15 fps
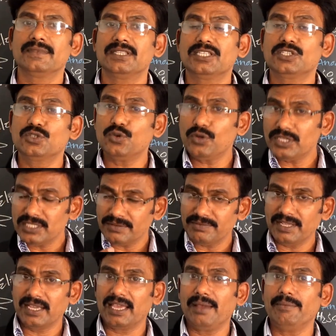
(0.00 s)
The storage of
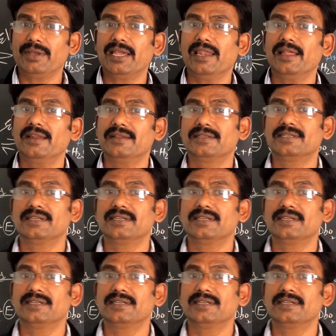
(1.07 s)
the chemical energy.